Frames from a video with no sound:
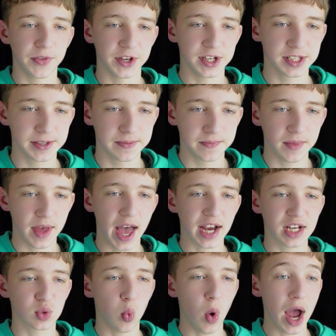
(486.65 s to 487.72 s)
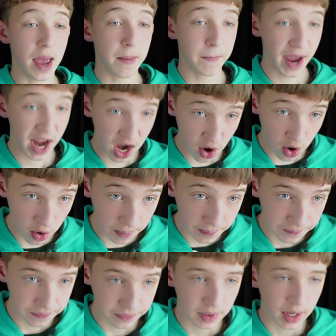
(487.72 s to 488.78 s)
this XY pair.